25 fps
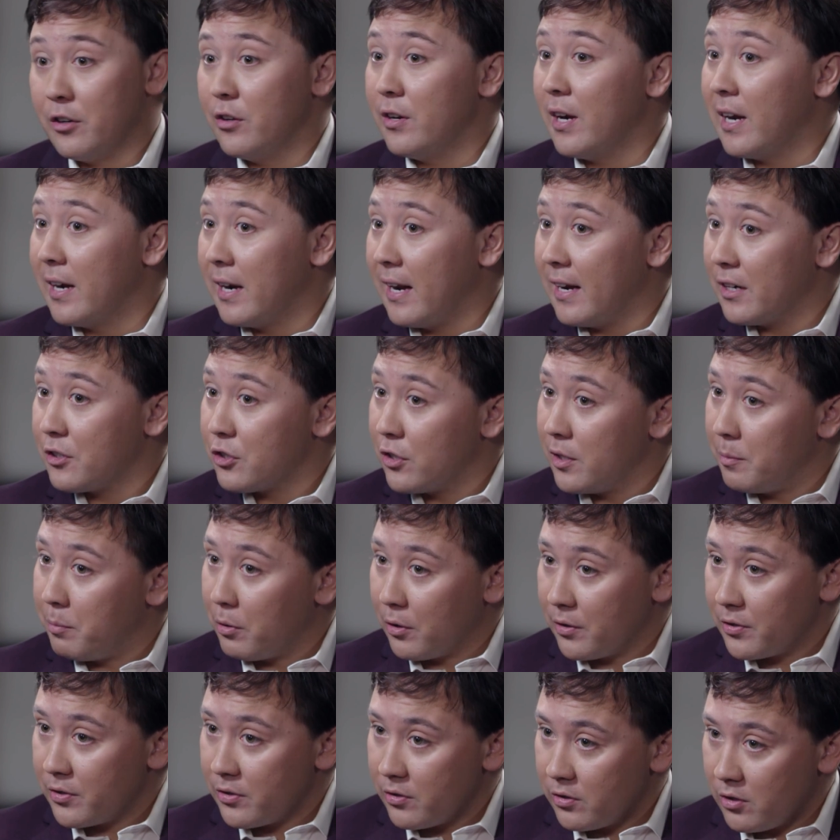you had actually
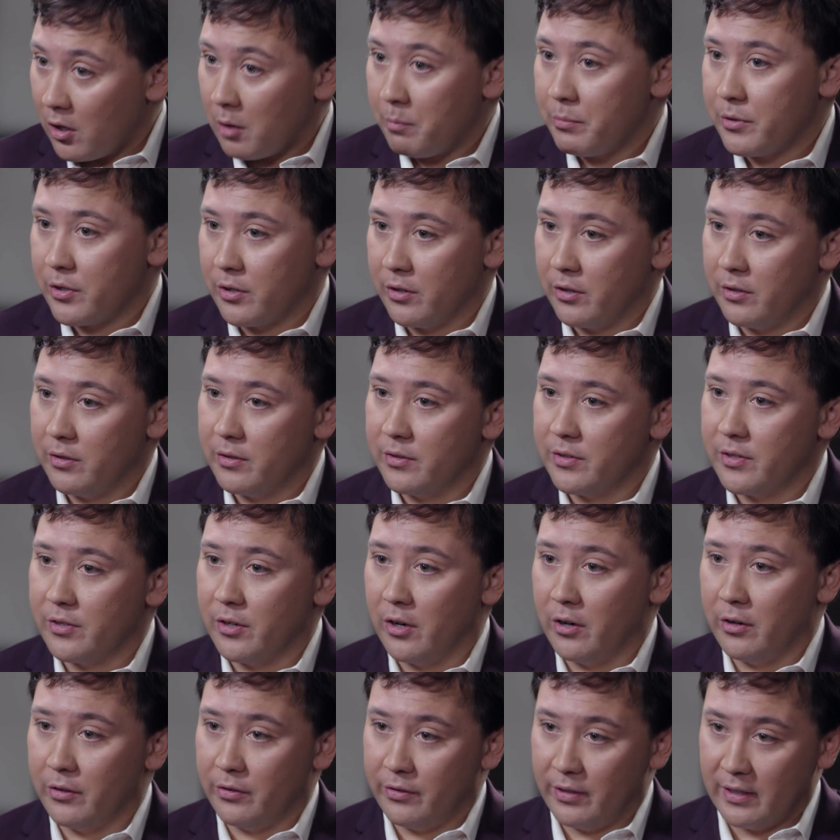put a stop to.
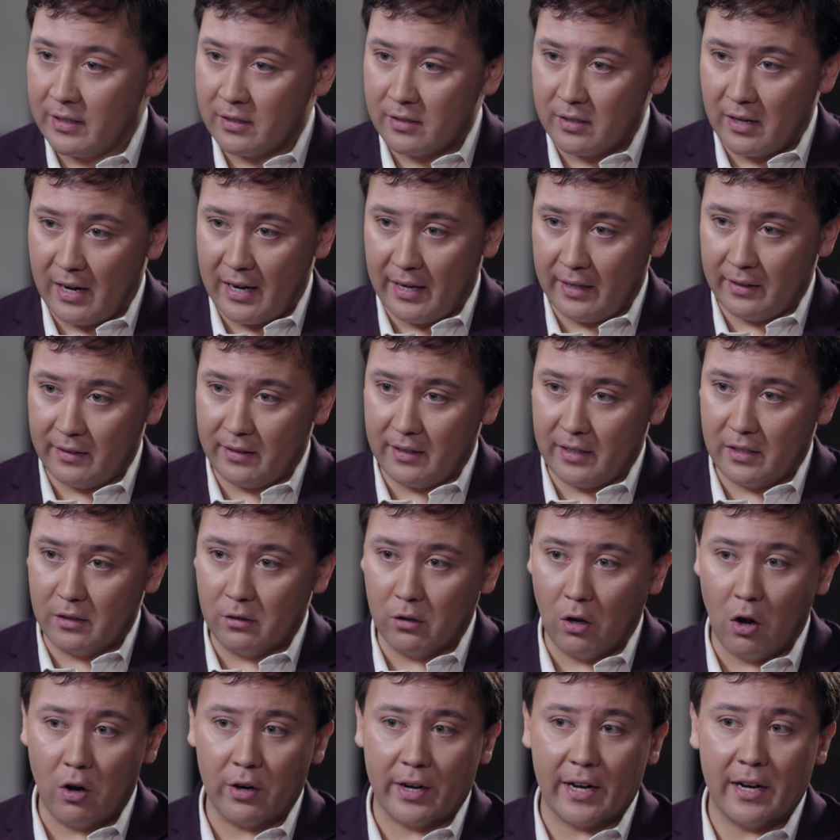So things like the
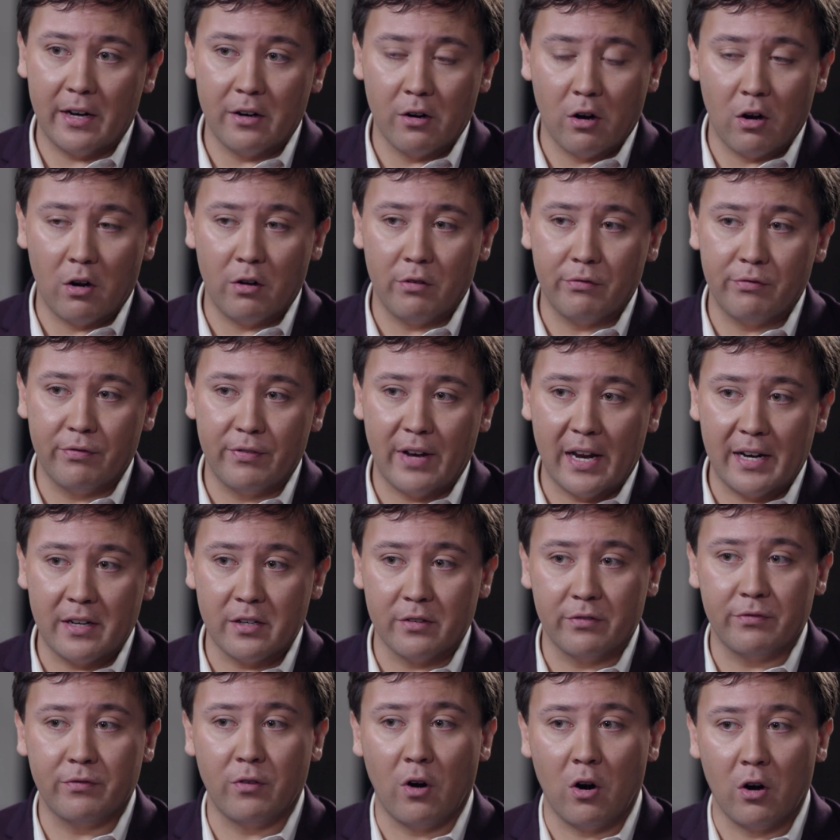logging of
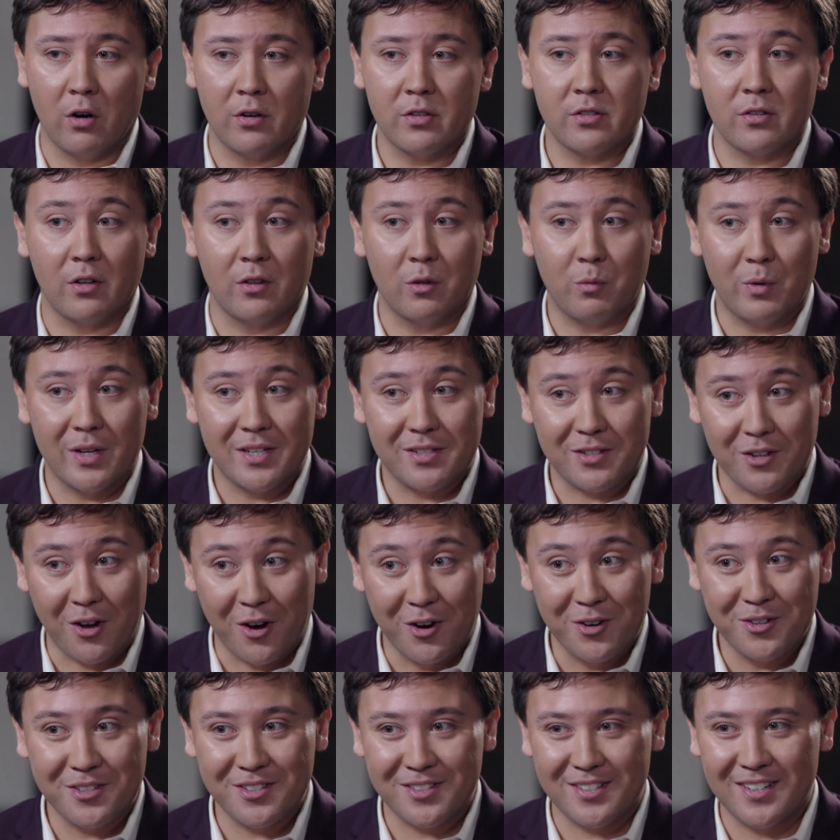native forests on the West
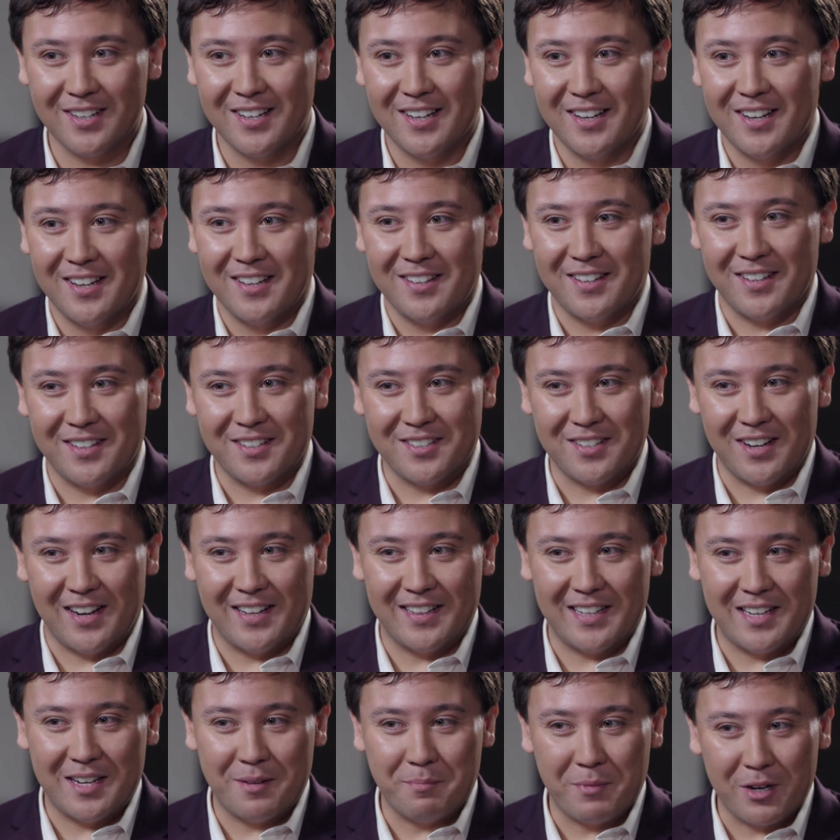Coast, things
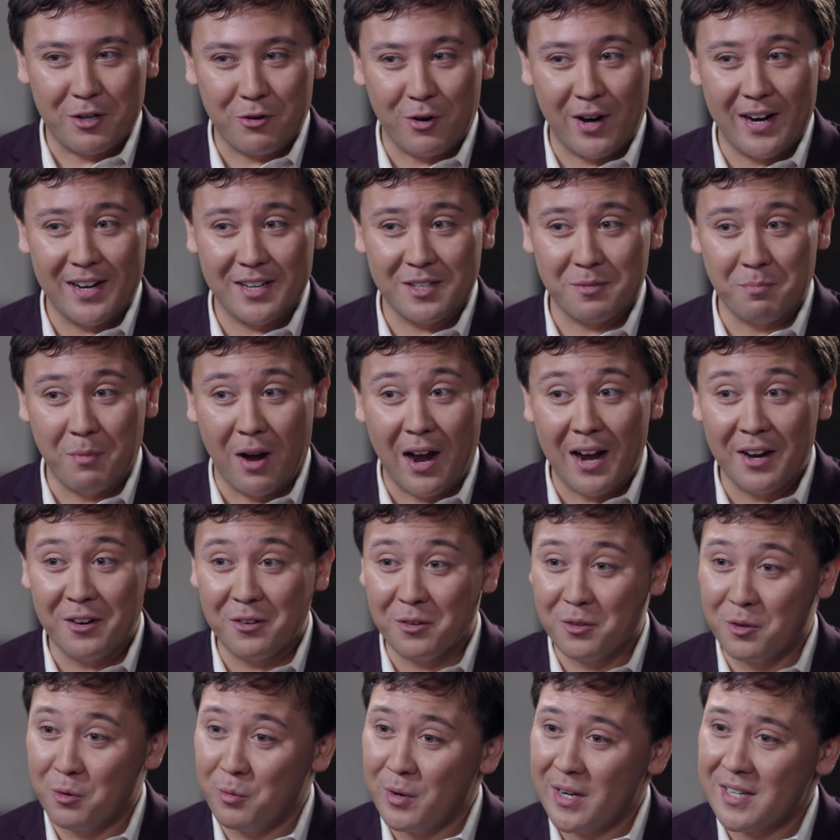like the Macraes mine
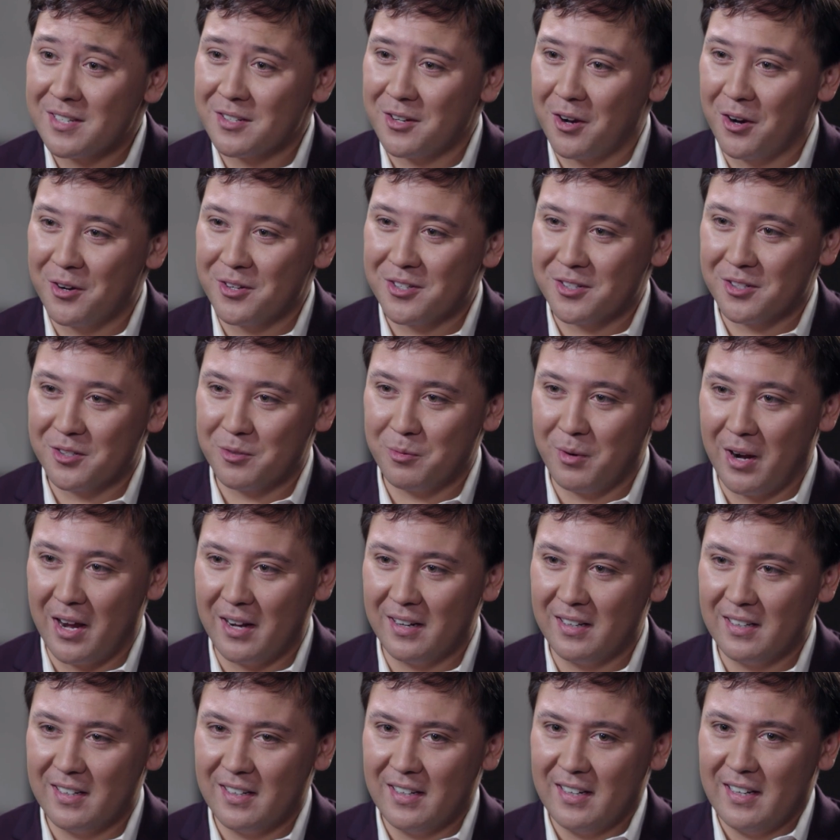on the West Coast as
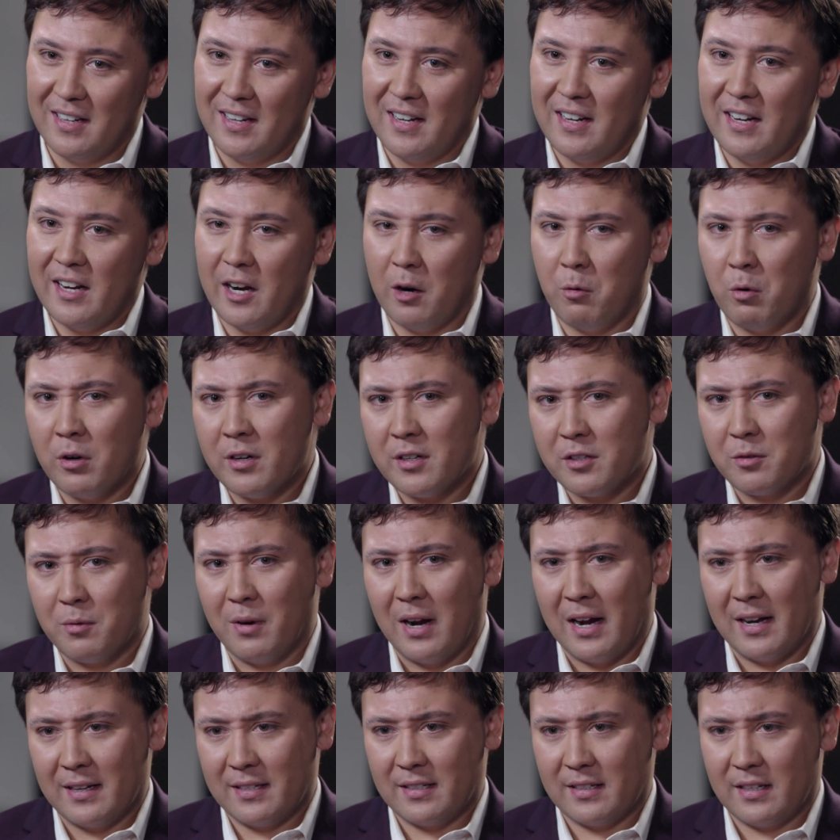well. I wanted to
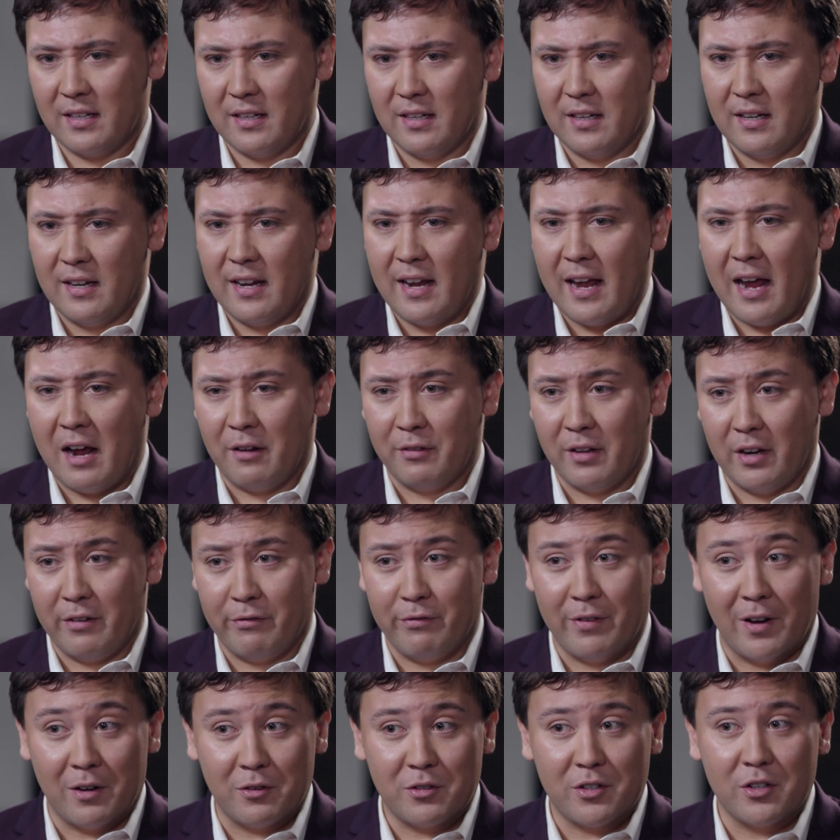ask how that
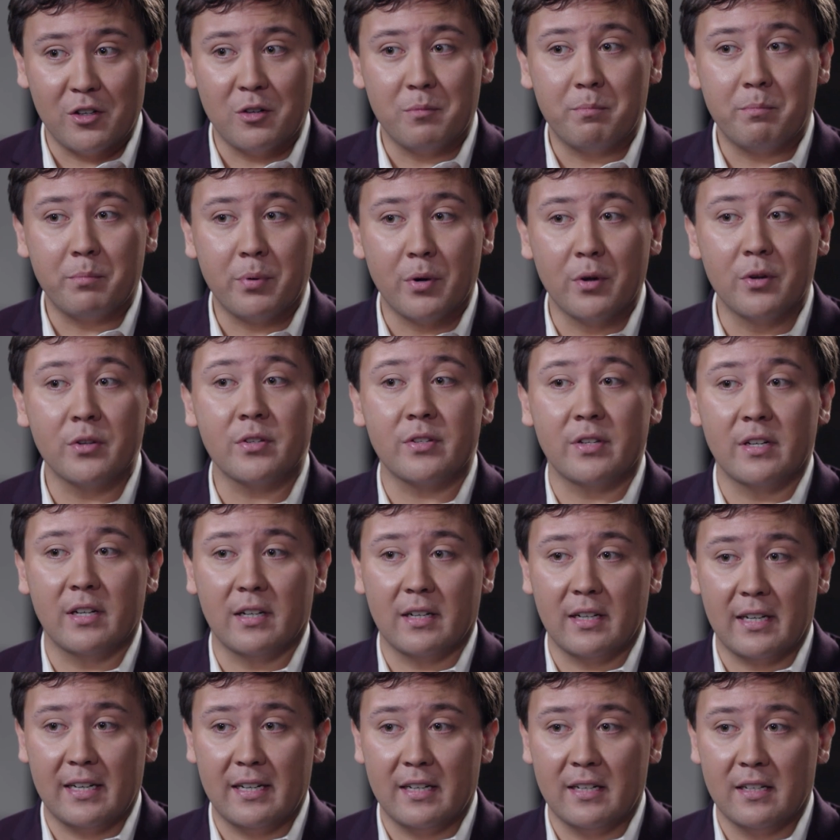felt to you
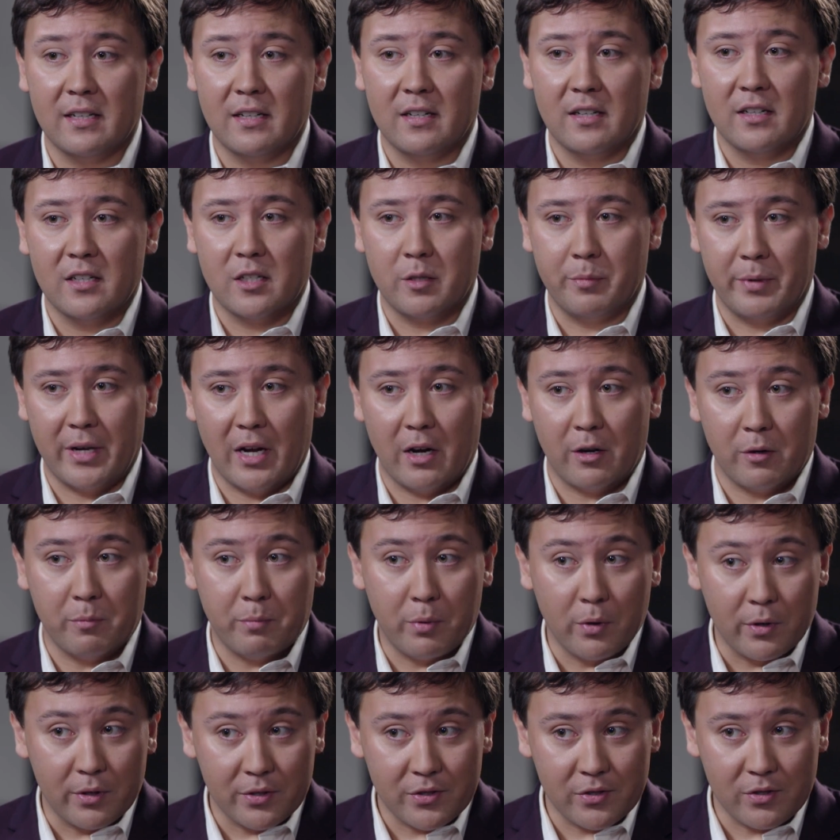personally to be able to
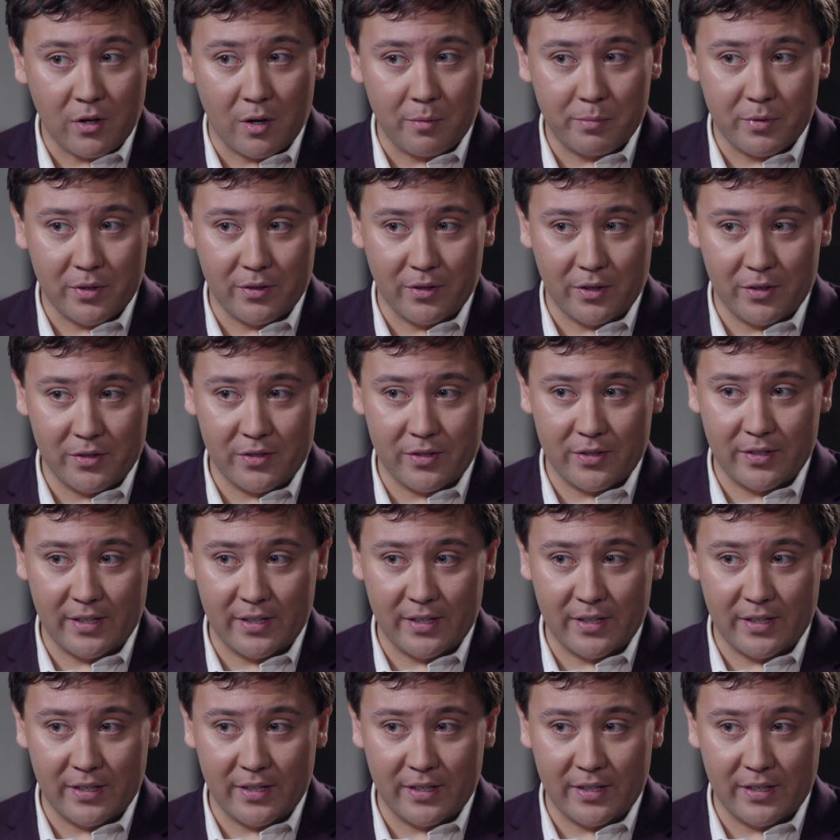put a stop to those